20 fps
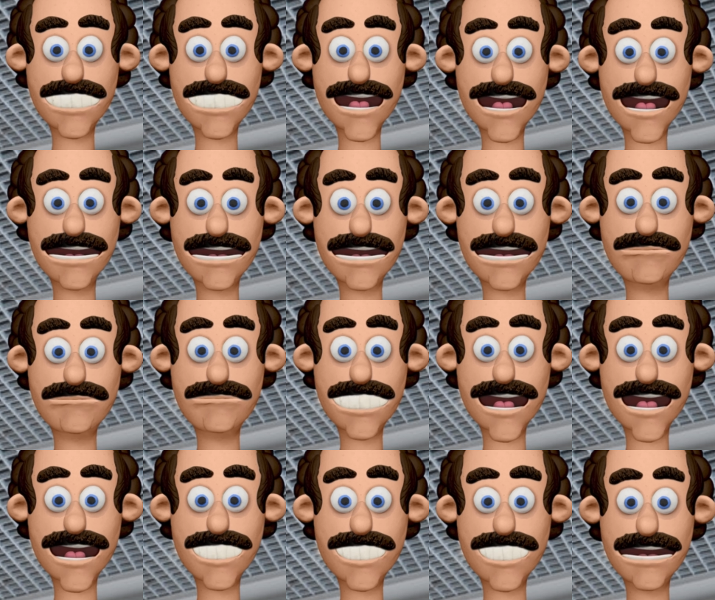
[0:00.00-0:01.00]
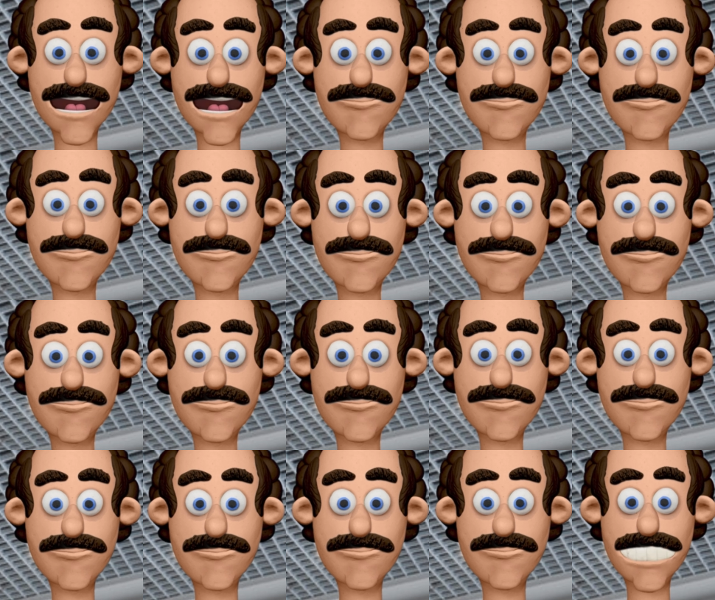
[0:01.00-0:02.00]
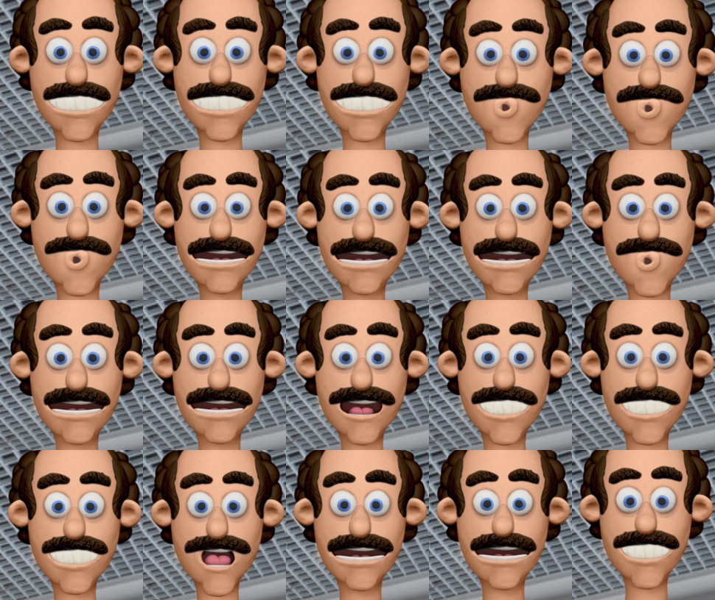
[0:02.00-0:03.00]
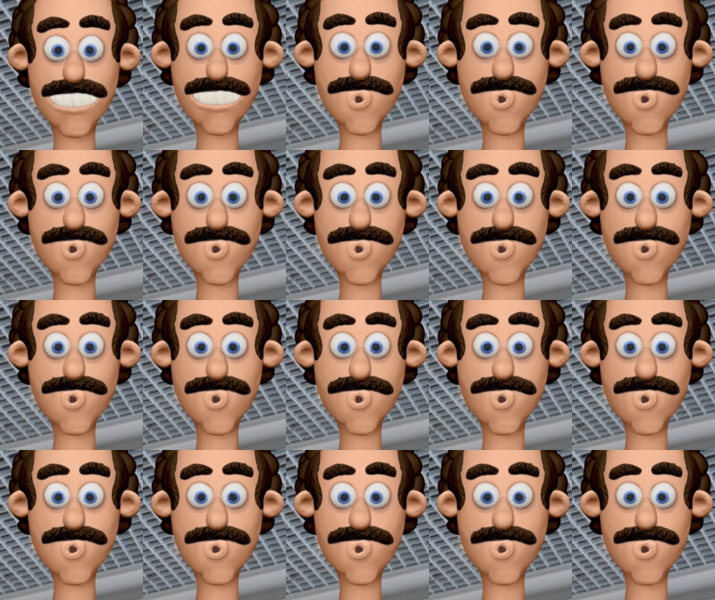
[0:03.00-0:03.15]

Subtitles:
My name is Sachin. Today we are going